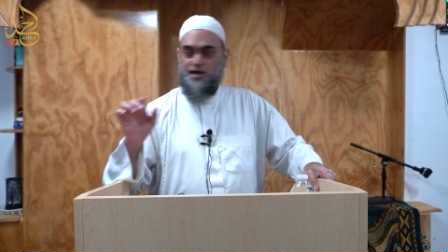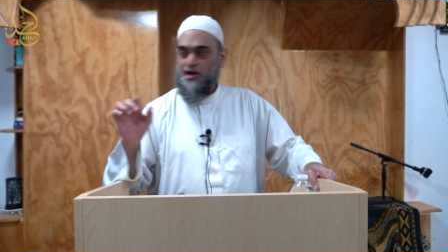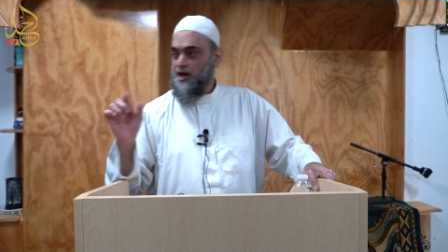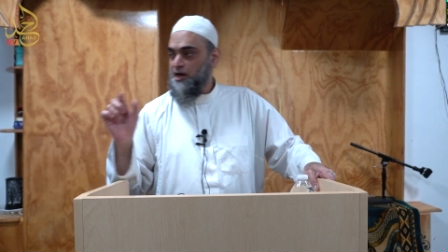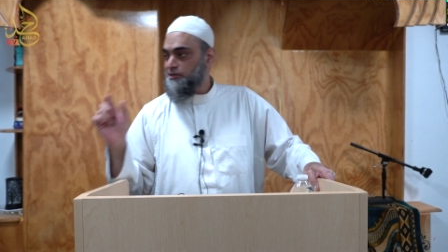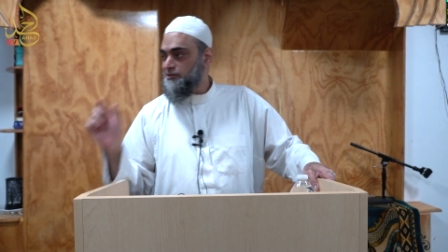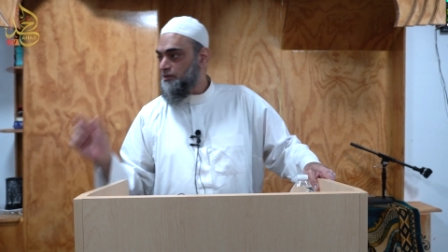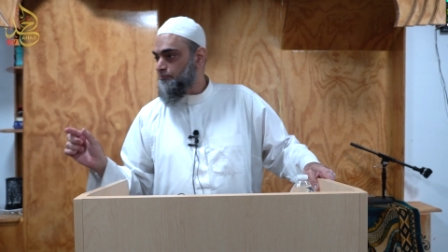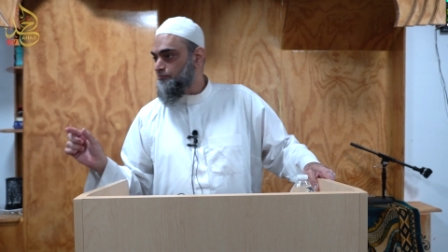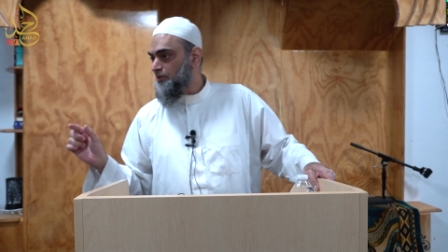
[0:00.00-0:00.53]

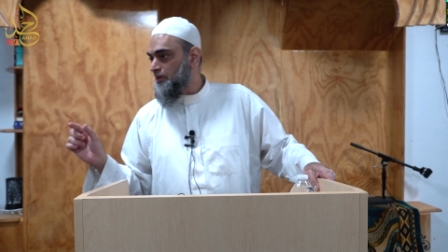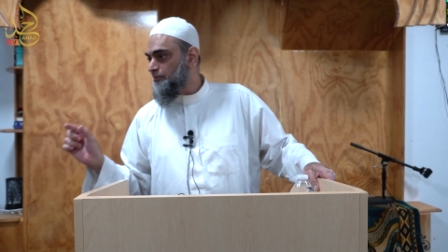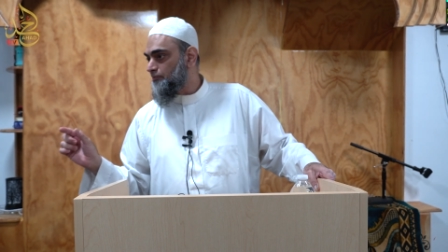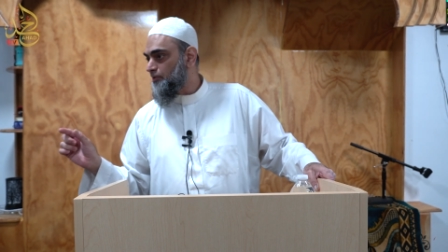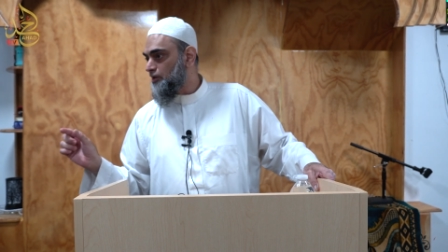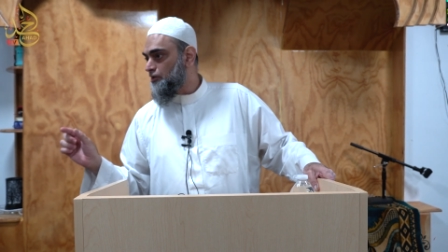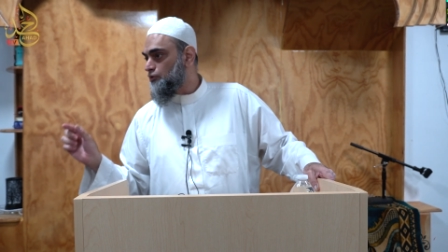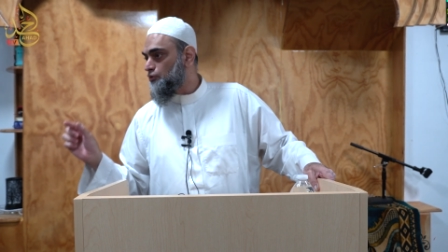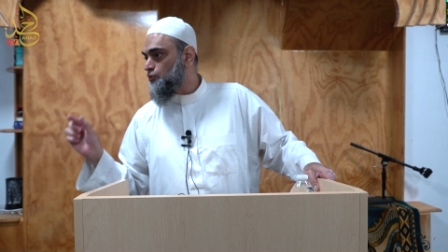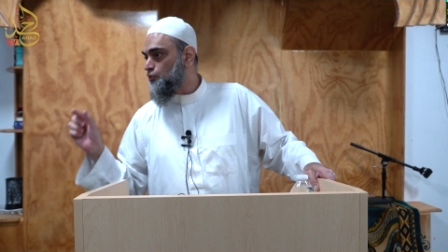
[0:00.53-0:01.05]
are the
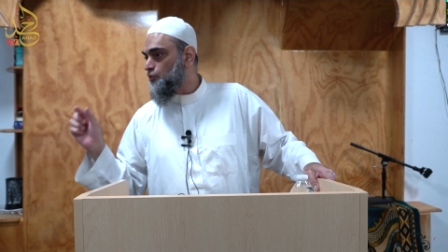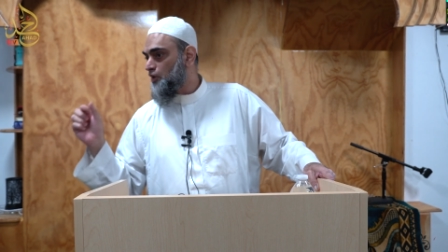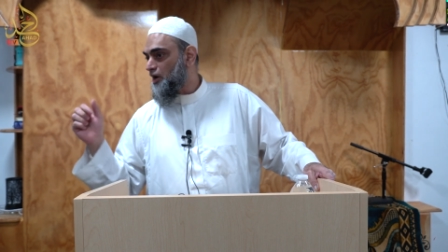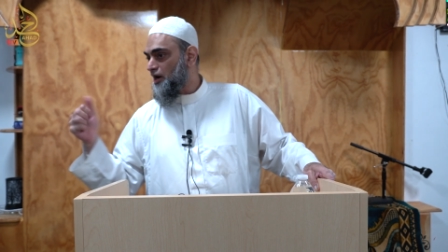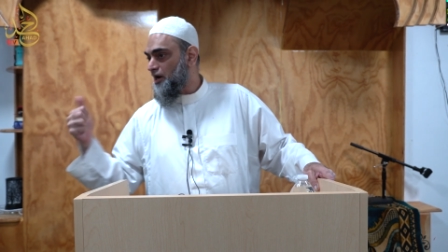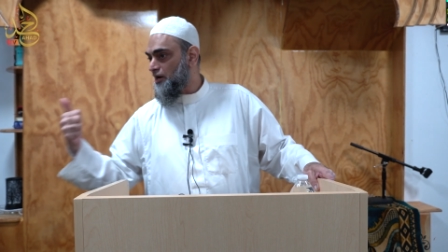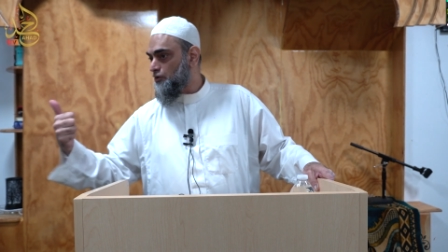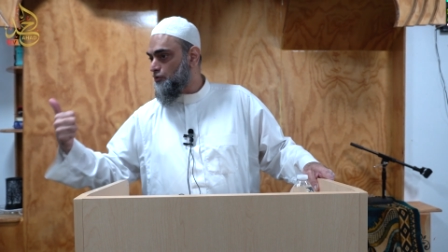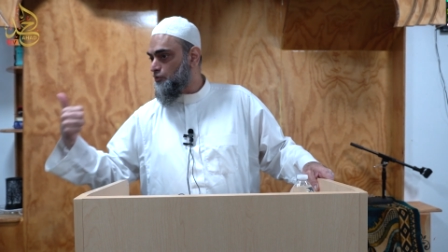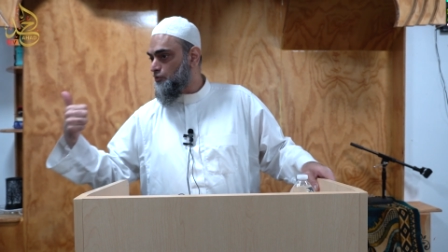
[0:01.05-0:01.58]
people
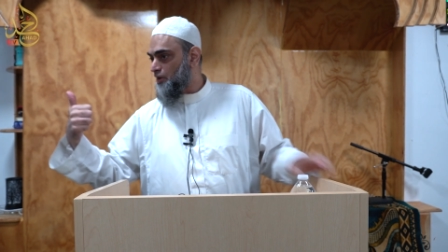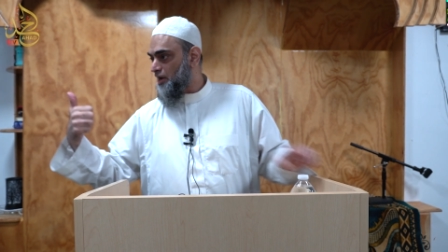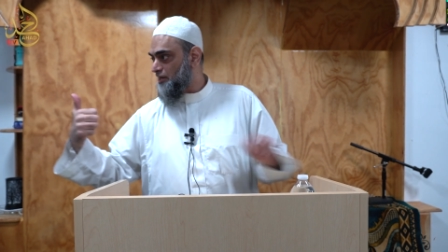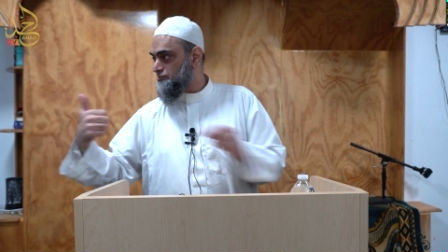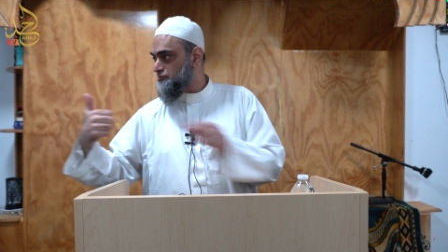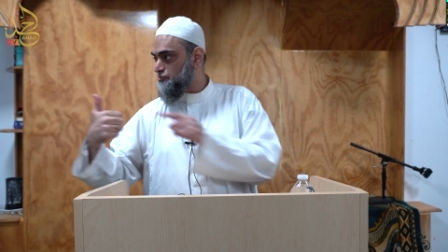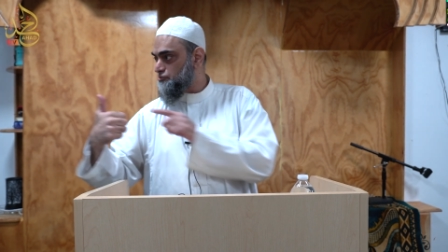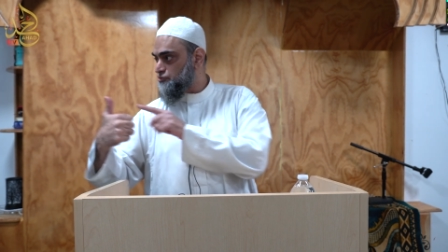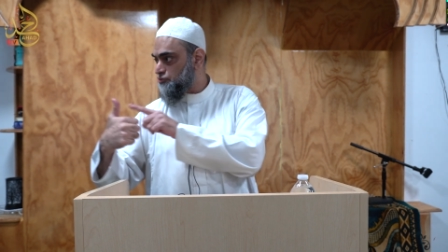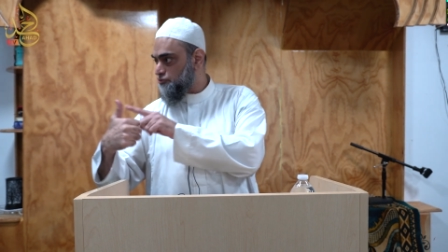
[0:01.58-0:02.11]
who
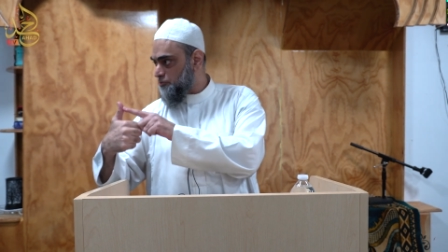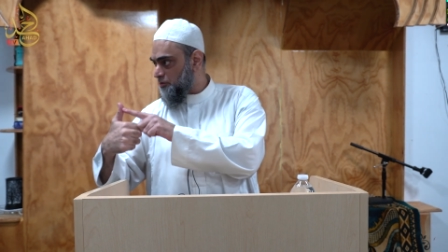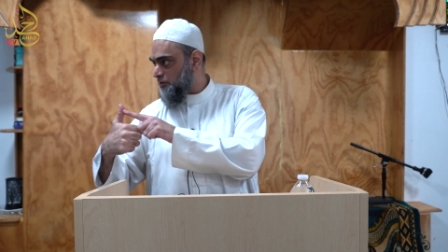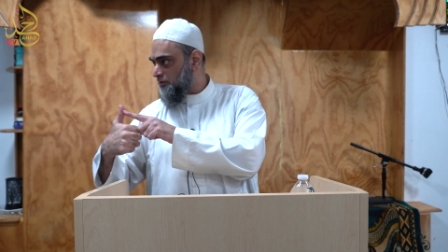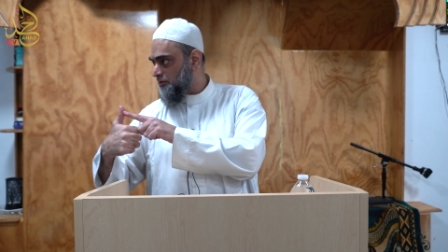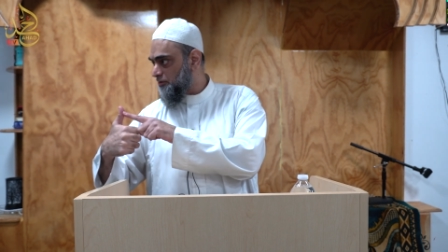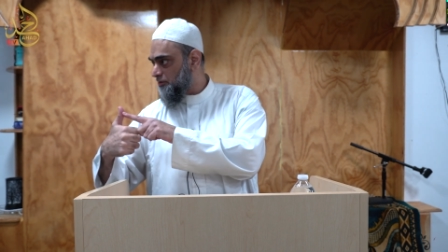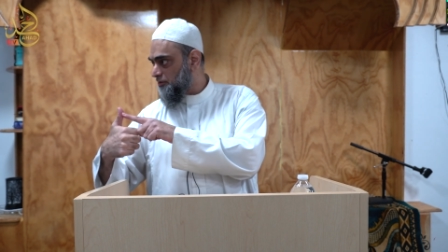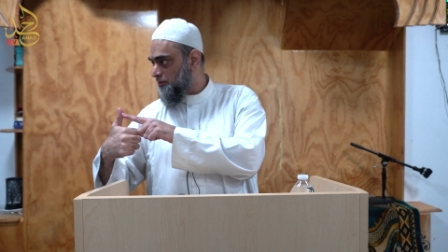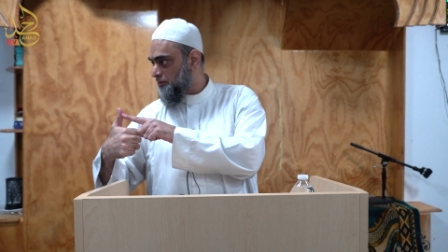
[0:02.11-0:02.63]
has a
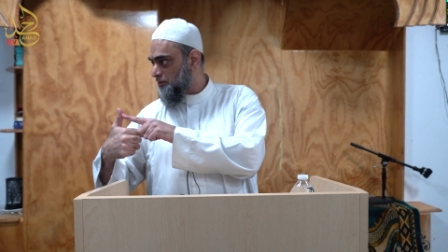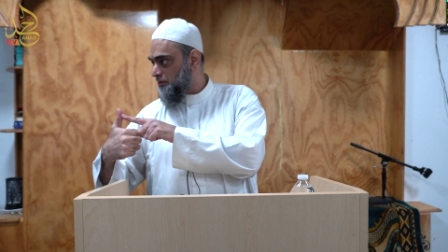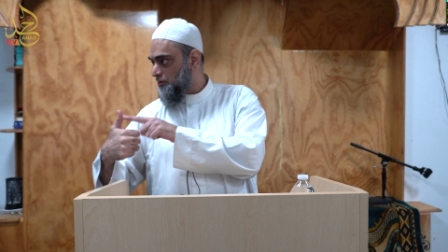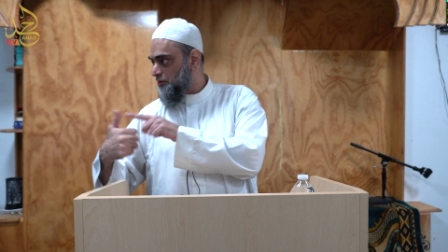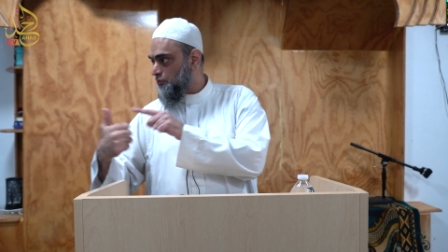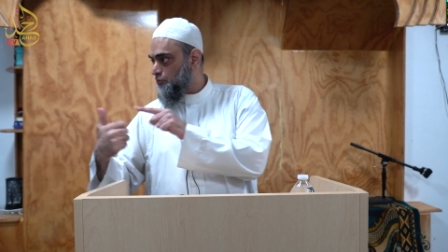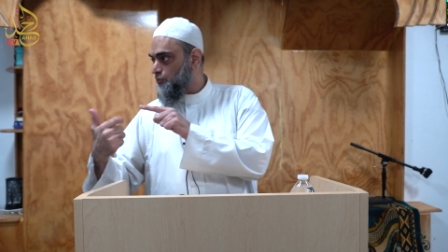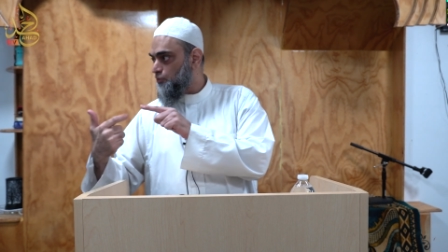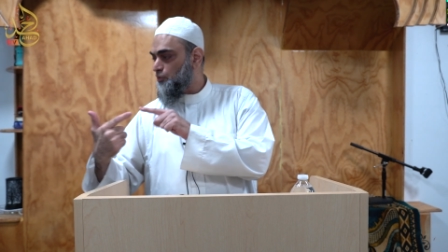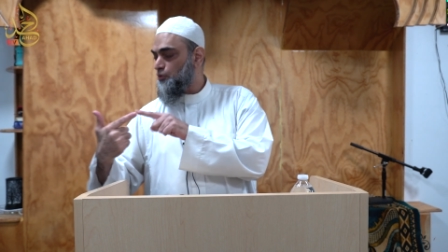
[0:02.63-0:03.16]
shukr,
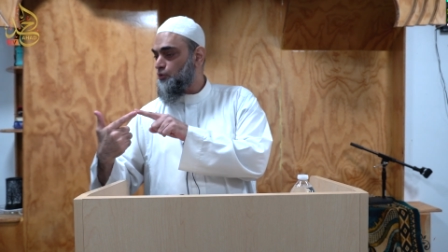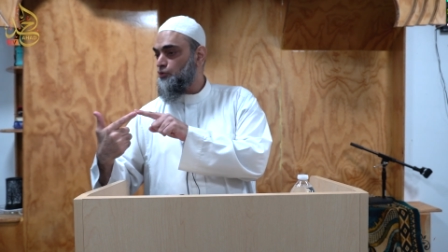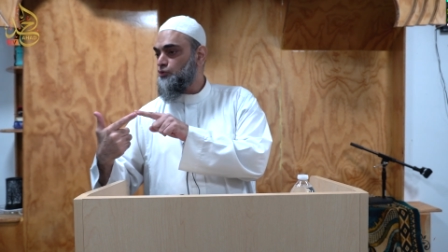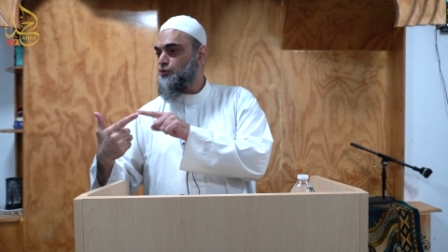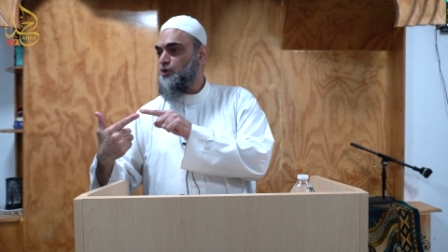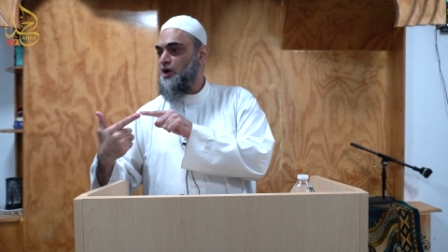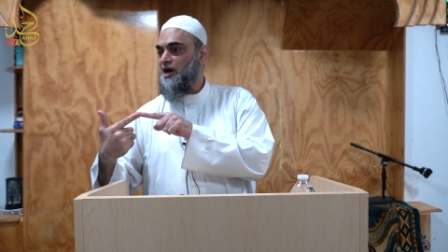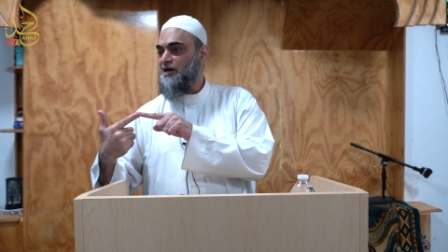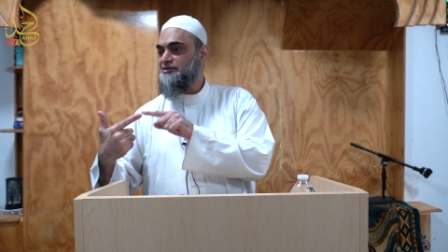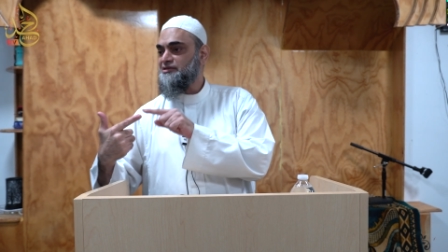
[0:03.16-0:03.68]

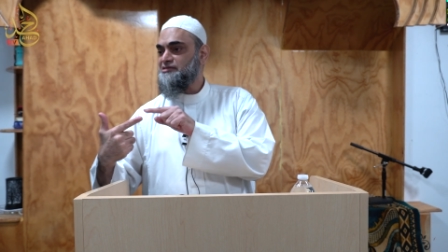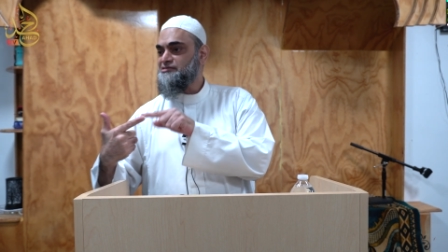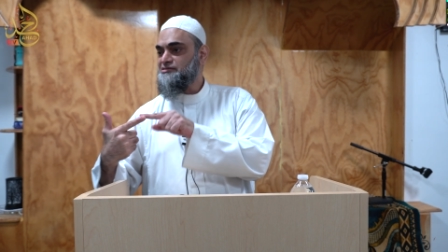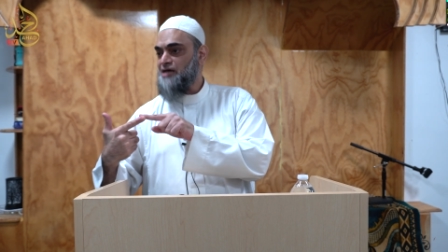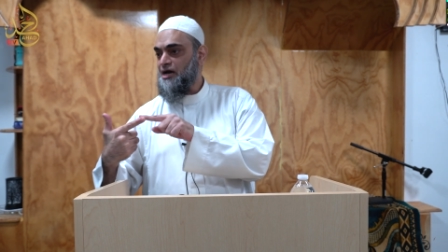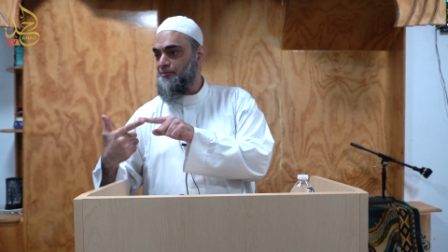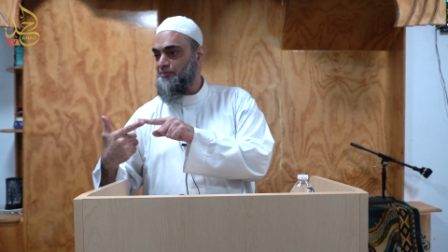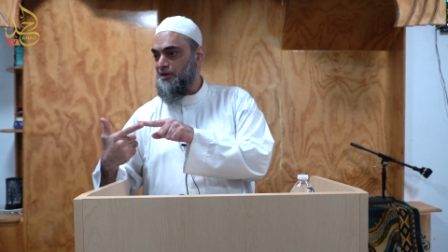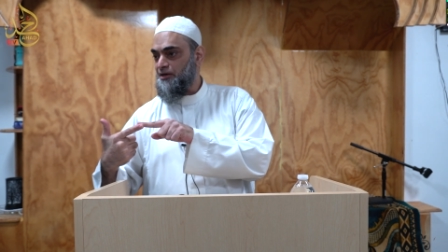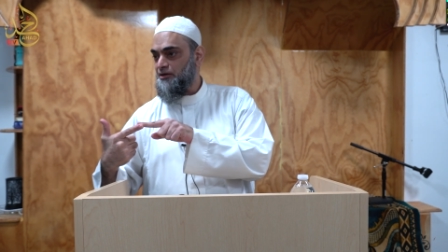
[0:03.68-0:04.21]
who are the
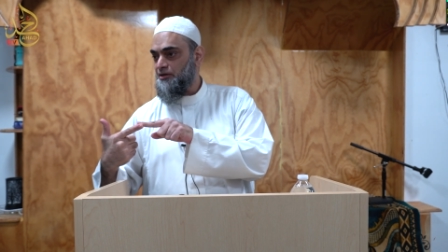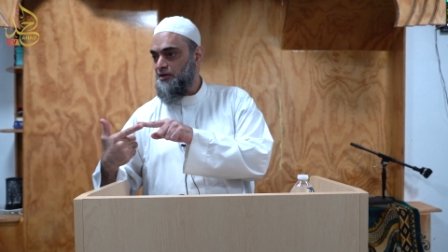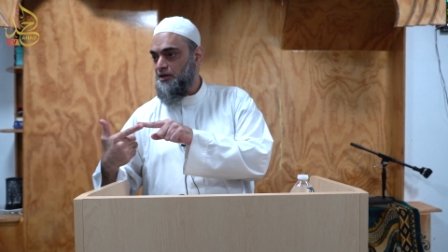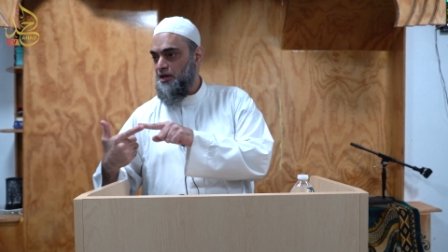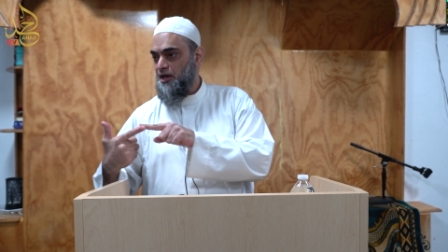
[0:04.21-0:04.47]
sabir.